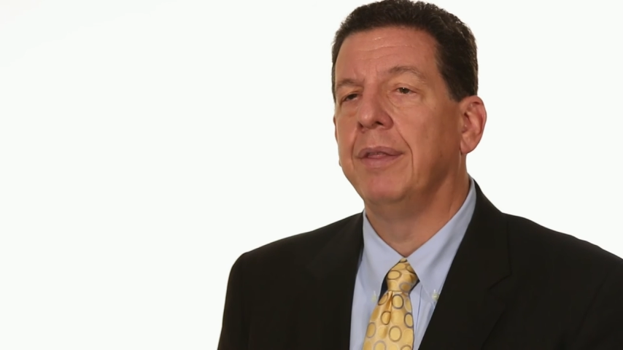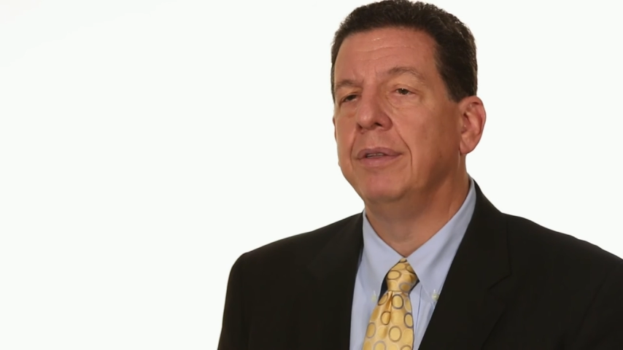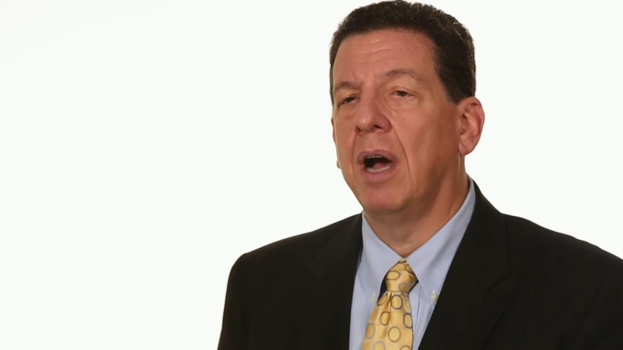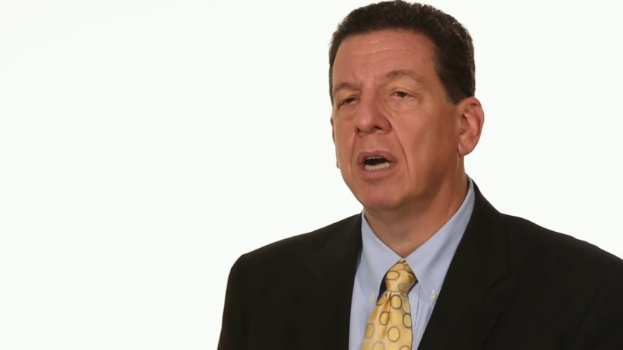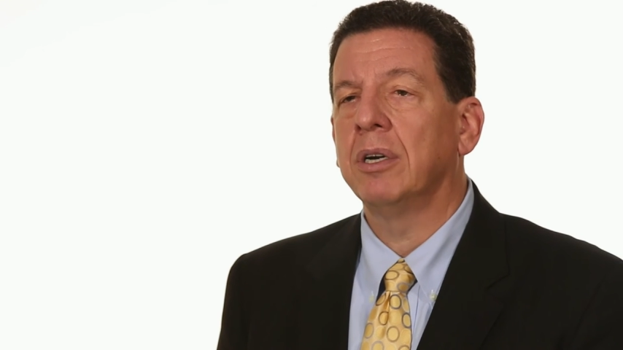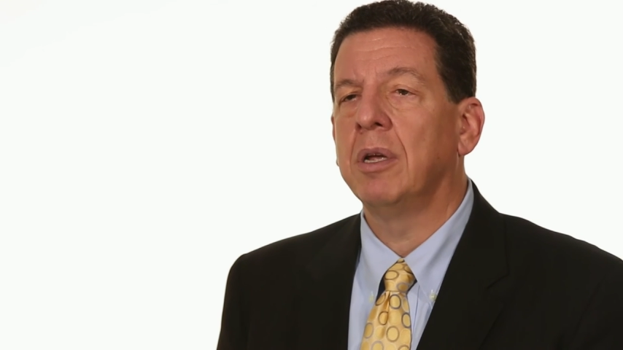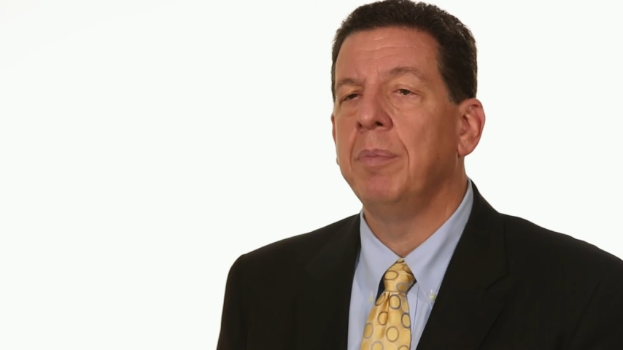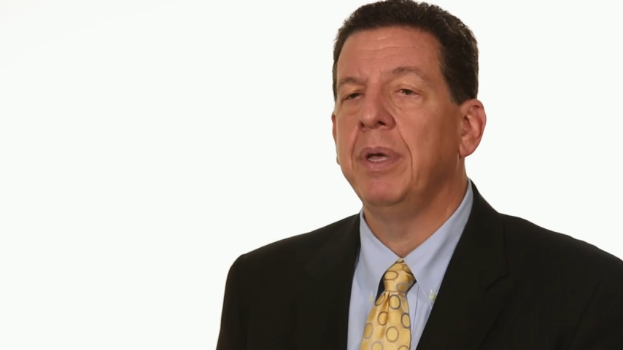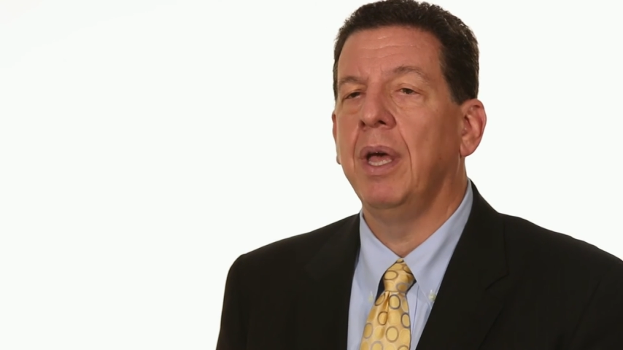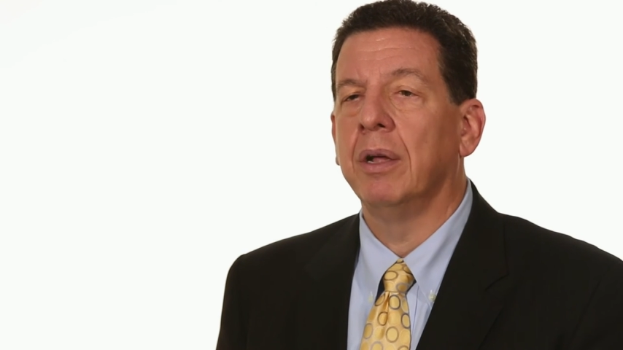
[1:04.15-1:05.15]
the doctor
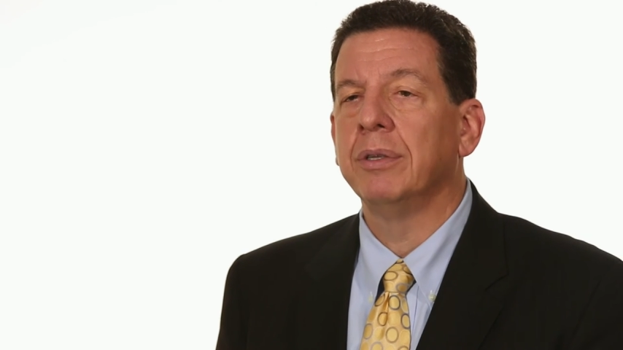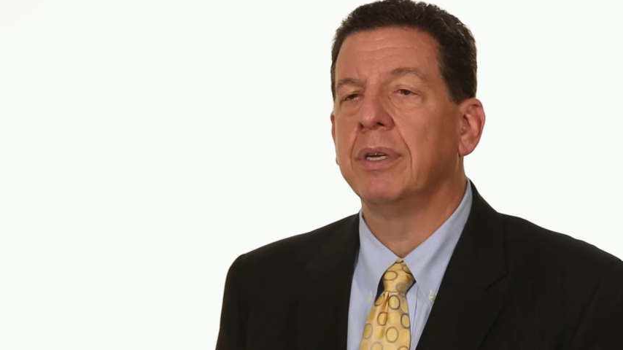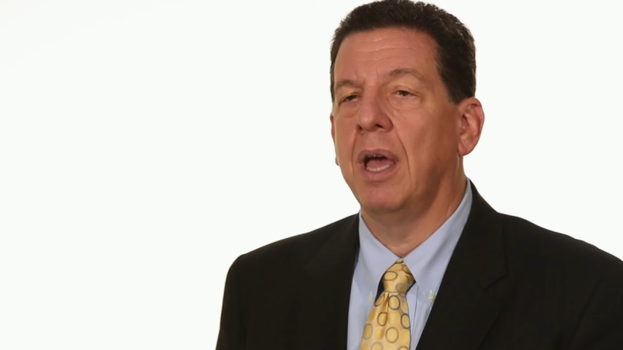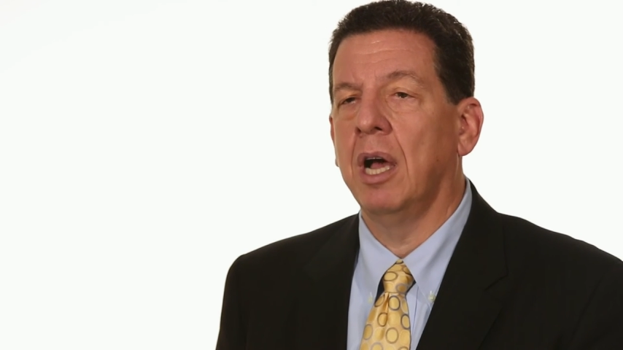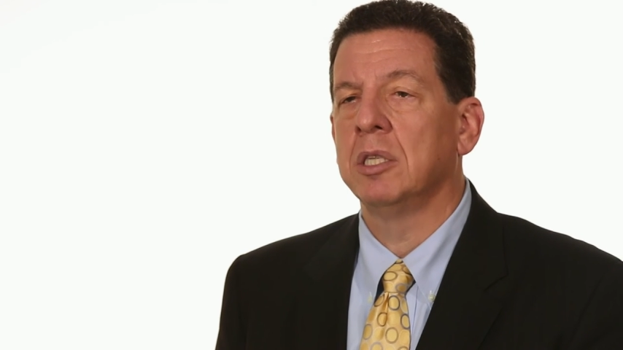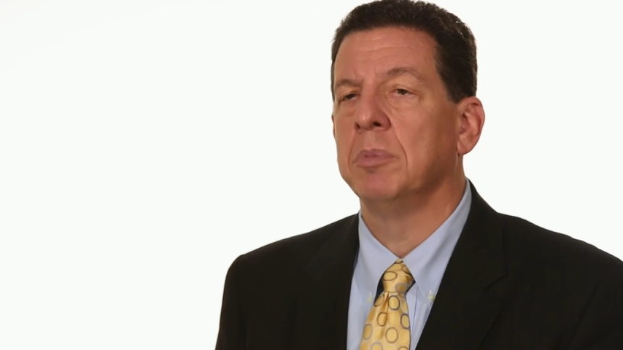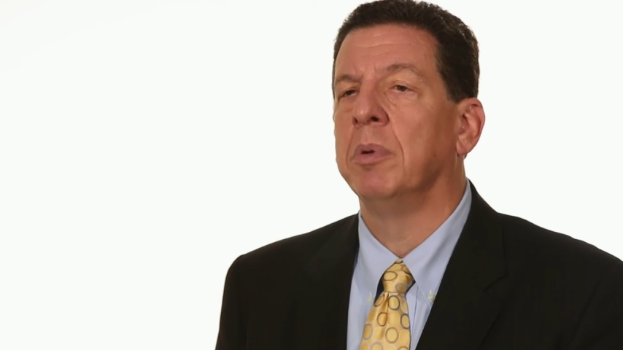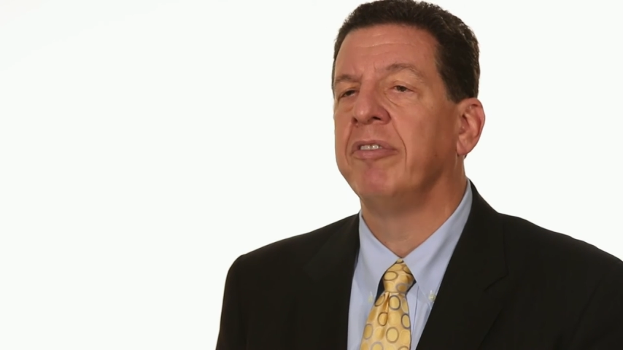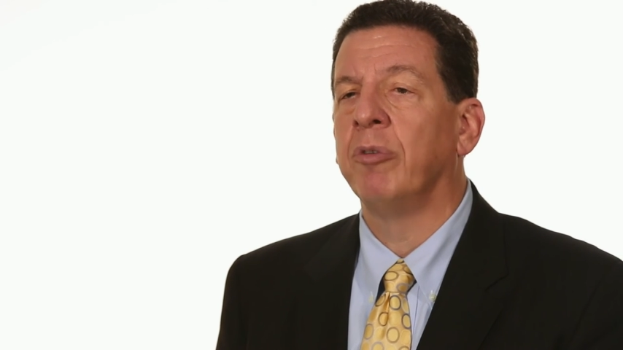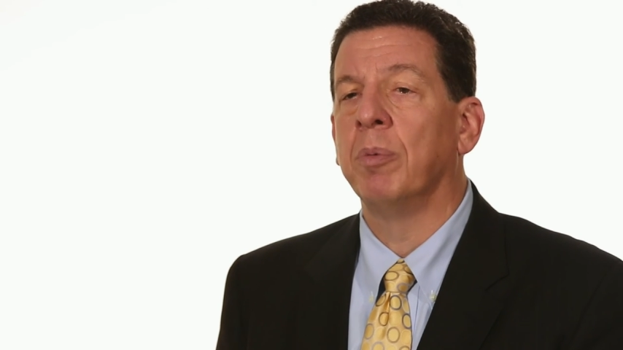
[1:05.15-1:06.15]
can be held
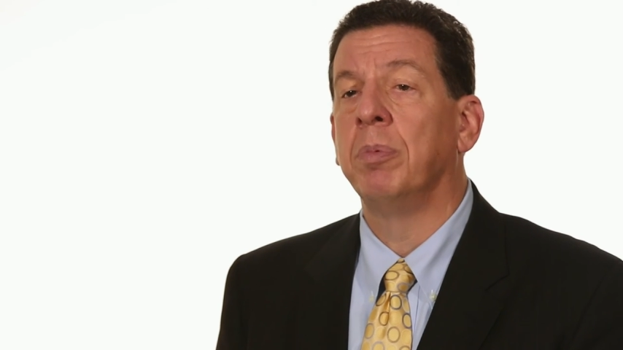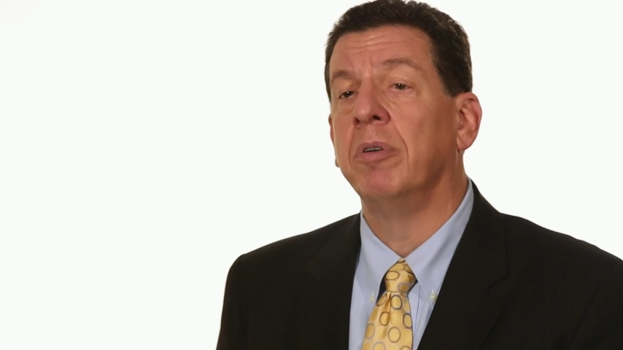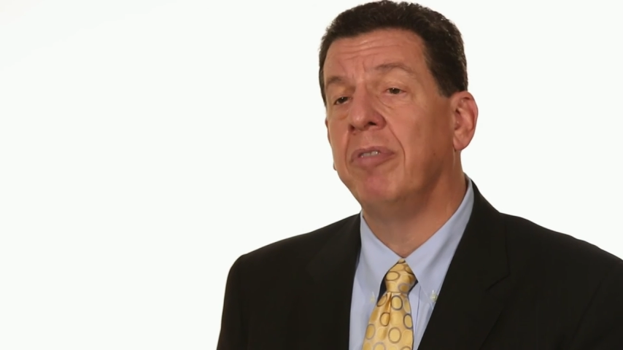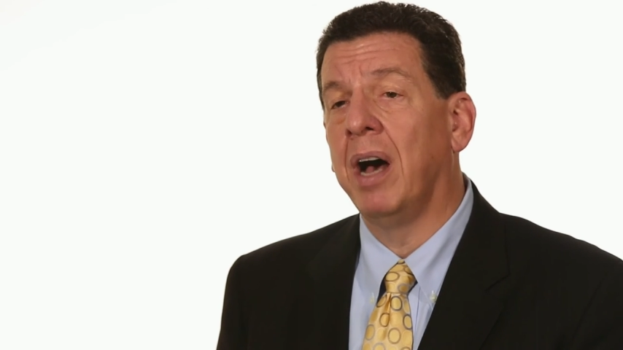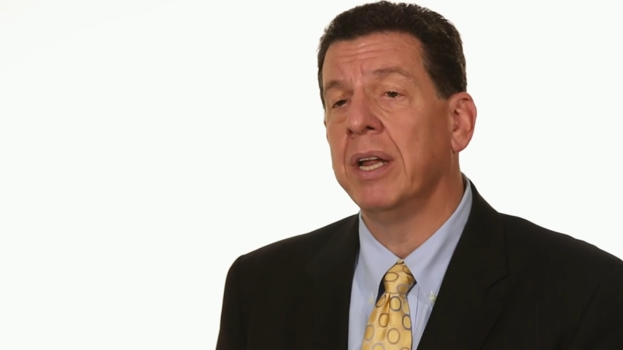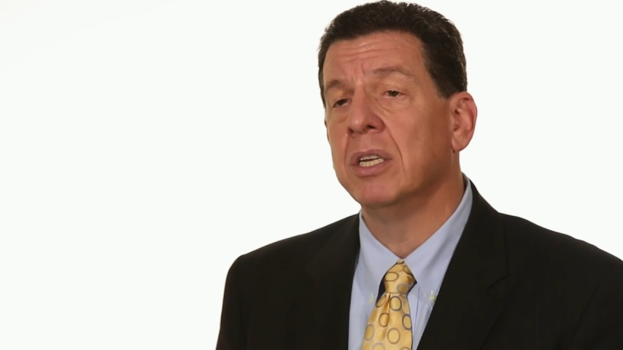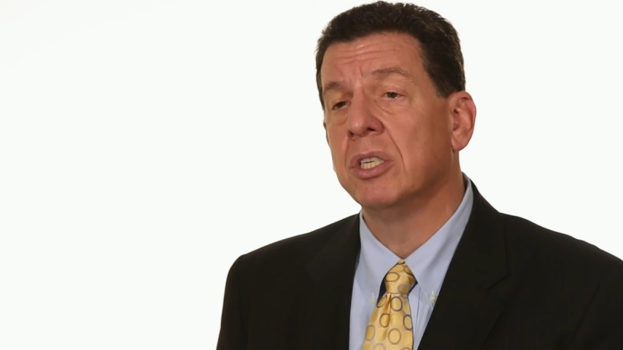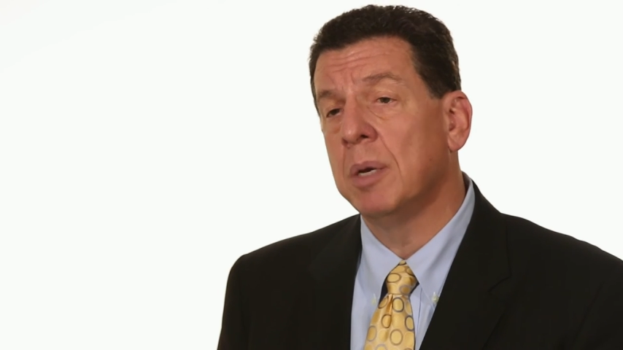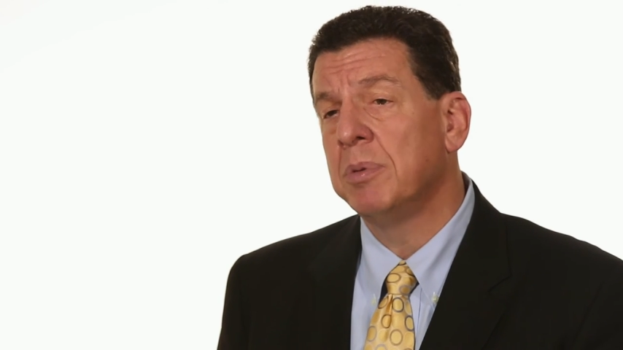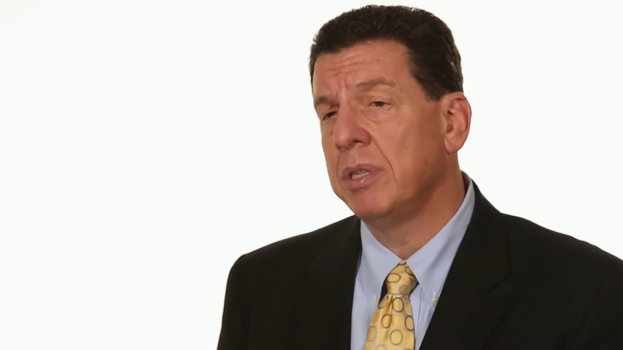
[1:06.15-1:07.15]
accountable for providing
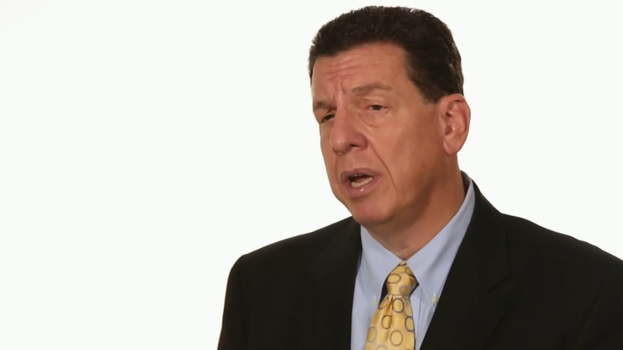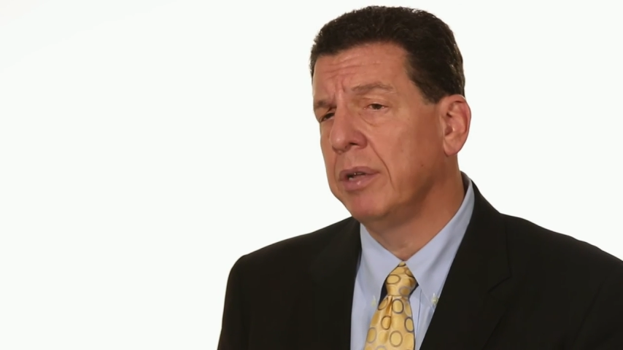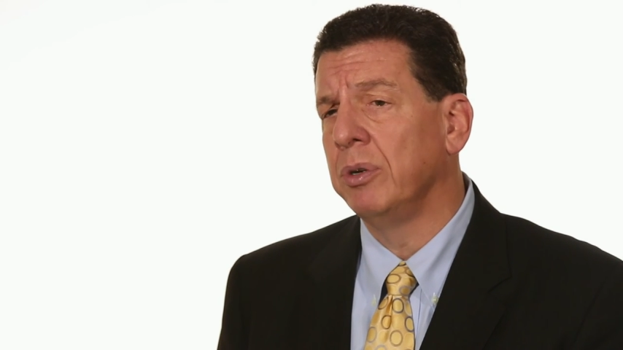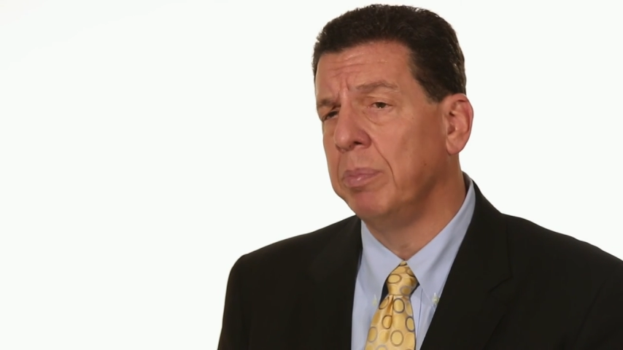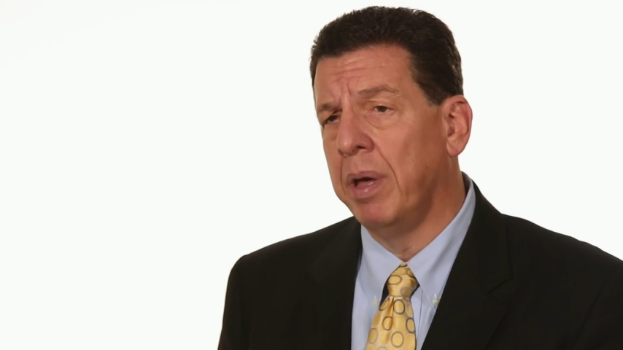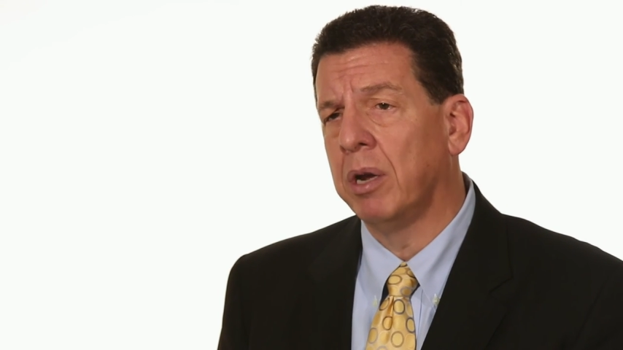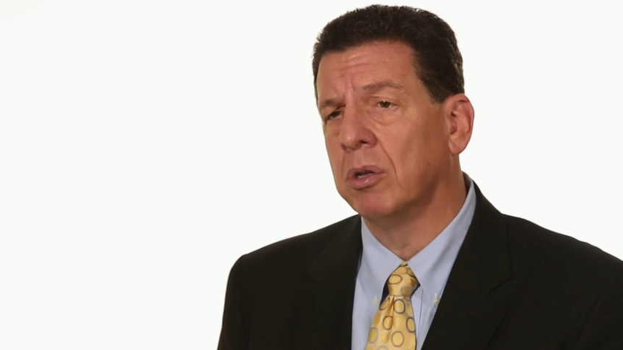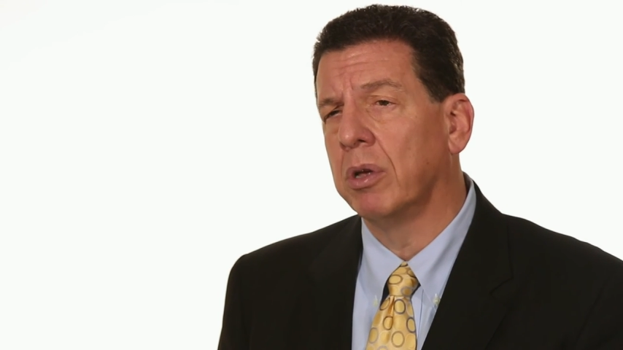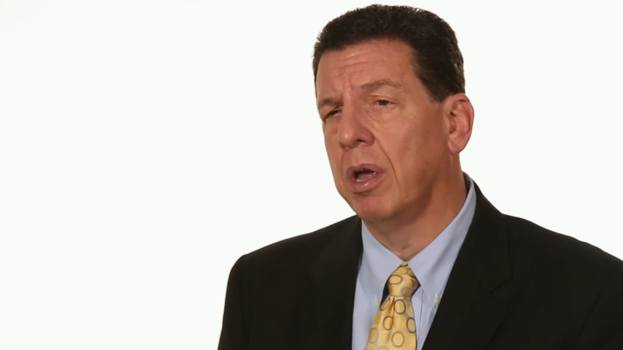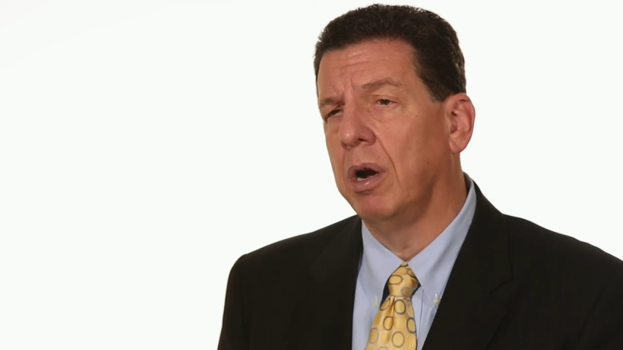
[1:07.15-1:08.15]
substandard
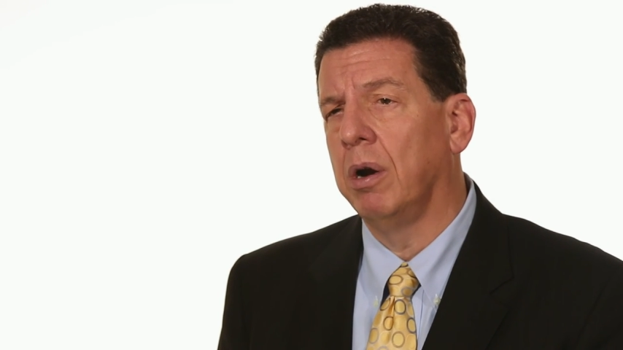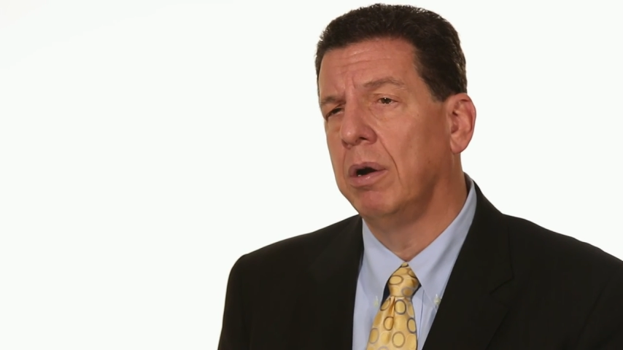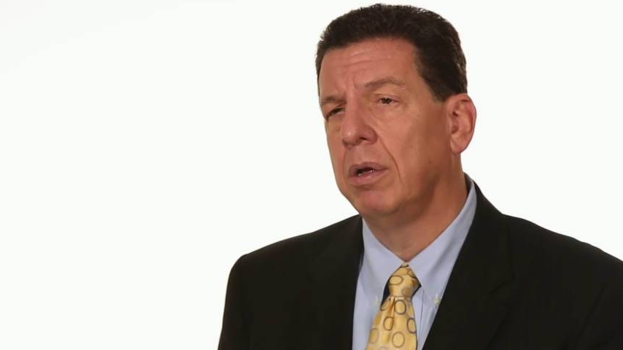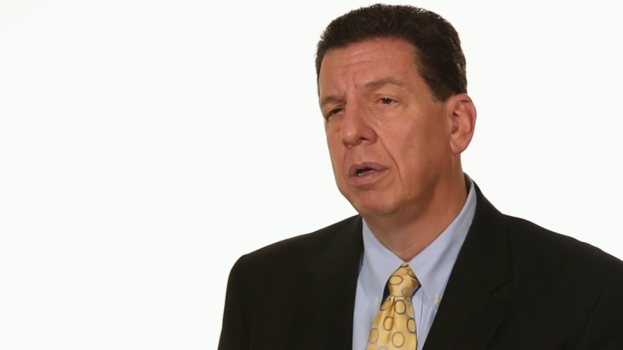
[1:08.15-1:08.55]
medical care.